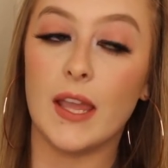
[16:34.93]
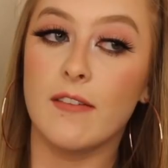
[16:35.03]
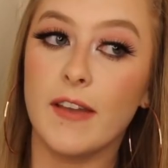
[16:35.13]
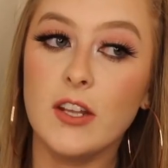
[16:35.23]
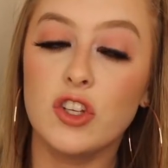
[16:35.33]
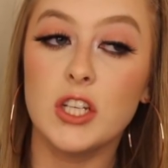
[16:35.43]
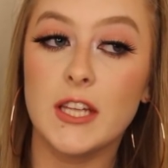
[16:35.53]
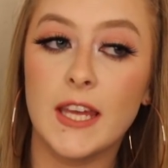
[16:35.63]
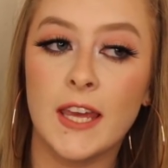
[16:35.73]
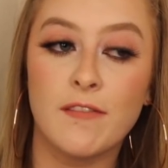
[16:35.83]

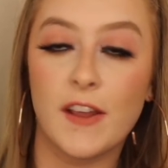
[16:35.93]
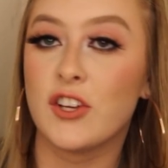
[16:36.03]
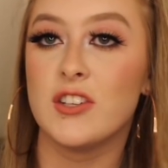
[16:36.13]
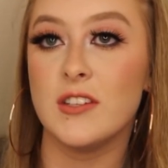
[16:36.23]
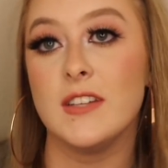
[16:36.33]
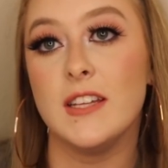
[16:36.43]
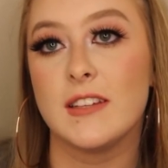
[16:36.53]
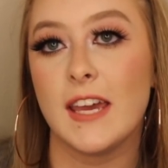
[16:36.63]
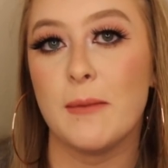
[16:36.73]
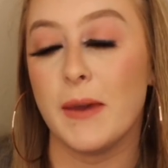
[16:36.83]
Eventually, infectious disease
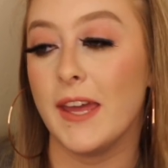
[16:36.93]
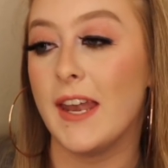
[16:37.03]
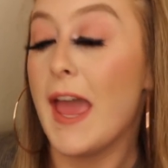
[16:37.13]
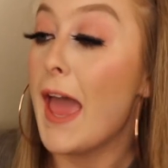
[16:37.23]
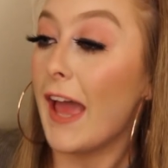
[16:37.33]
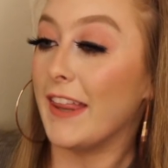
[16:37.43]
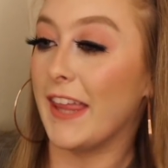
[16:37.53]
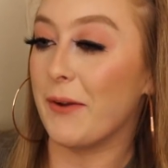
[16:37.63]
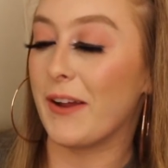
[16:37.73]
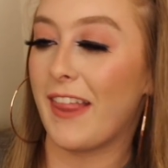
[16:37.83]
came in, and
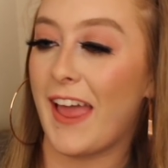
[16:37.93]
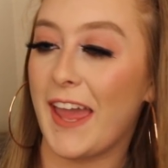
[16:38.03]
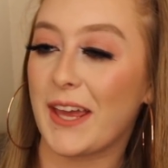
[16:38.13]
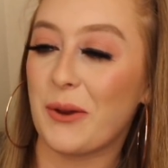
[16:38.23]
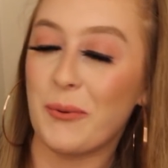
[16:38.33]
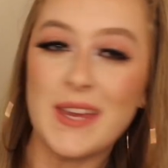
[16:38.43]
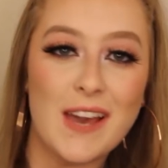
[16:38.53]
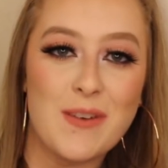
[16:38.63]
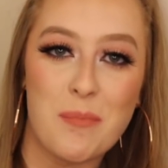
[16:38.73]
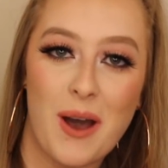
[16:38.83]
they were like, we
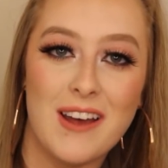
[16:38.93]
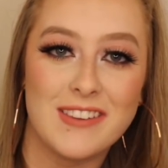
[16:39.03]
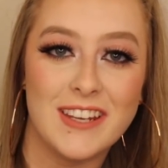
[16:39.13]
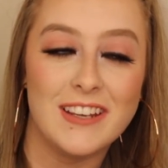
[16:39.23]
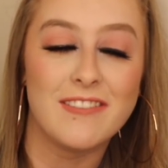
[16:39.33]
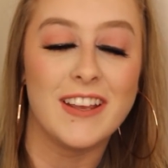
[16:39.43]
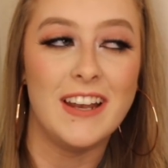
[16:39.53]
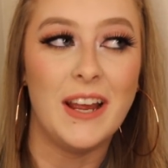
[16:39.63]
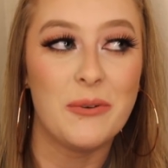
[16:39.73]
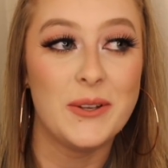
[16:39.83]
have a positive, and
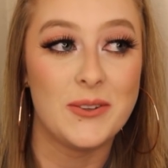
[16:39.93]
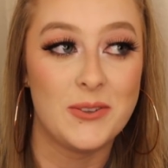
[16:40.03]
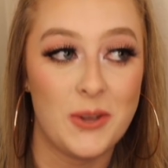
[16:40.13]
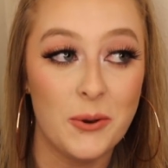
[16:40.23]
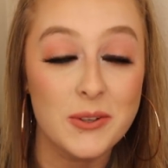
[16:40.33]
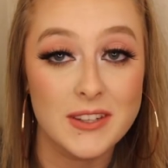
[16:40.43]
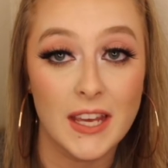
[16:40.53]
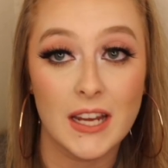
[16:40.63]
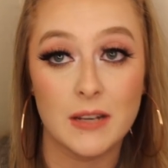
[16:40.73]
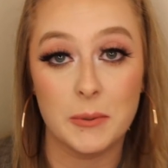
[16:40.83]
I was so
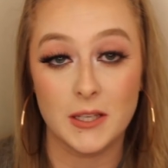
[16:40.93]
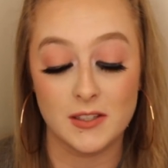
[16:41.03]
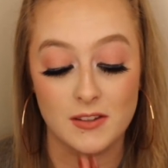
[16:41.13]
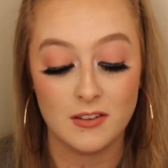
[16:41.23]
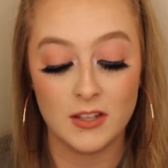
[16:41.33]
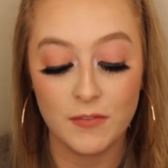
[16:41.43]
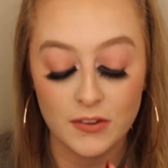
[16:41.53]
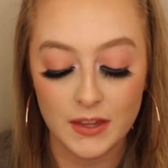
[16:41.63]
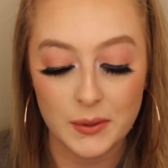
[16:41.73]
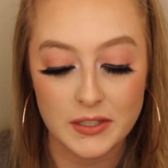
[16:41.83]
scared because of the stuff
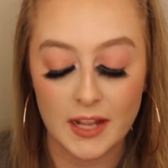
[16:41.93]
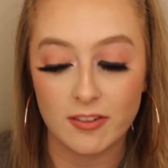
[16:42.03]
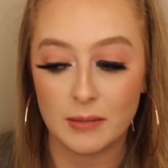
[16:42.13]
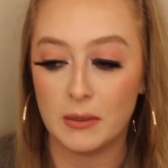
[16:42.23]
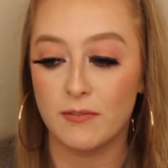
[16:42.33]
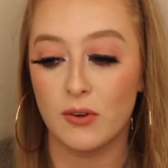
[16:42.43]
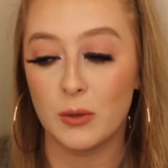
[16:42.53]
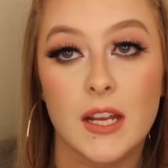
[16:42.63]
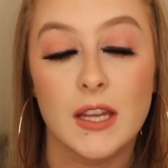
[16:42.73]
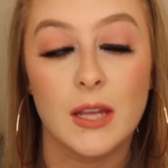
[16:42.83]
that they were testing me
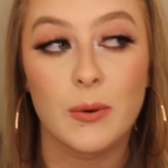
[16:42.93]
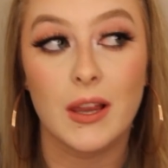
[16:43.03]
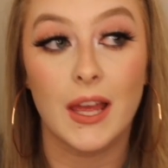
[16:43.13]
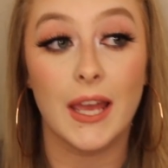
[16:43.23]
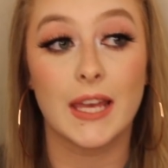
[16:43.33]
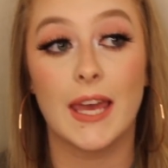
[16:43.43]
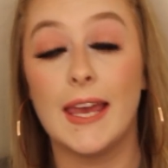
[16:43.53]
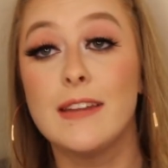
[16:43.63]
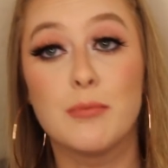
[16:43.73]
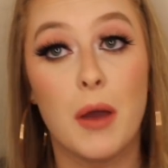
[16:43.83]
for, and they were like,
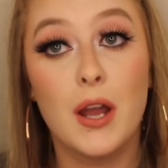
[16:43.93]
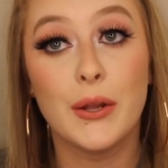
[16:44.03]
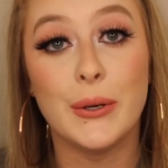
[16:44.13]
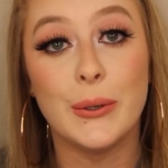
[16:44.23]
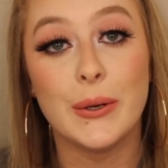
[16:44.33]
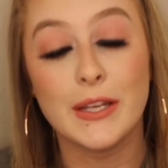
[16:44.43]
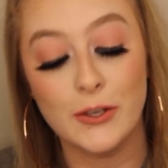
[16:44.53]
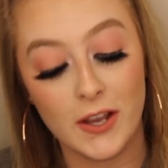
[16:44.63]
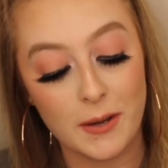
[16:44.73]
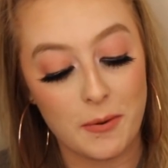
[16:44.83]
it's mono.
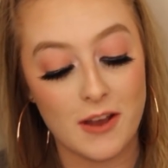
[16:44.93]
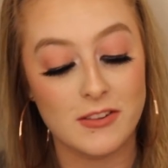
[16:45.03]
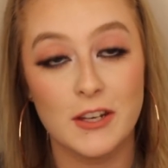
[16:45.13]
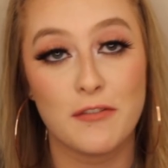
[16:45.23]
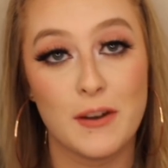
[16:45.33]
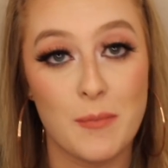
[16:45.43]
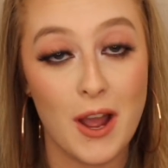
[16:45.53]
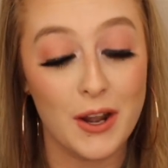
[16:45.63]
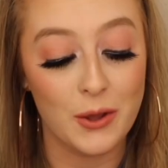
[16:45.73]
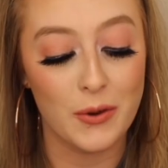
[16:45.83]
You had a positive for
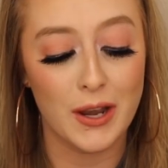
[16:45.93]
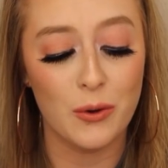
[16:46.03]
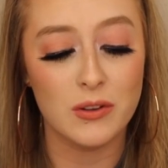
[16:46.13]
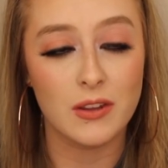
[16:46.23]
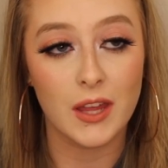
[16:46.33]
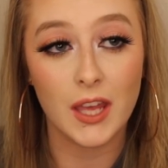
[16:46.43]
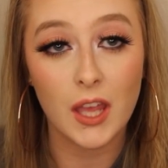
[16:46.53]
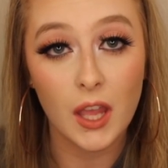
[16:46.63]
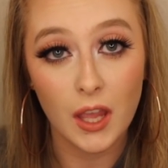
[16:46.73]
mono, and I was like,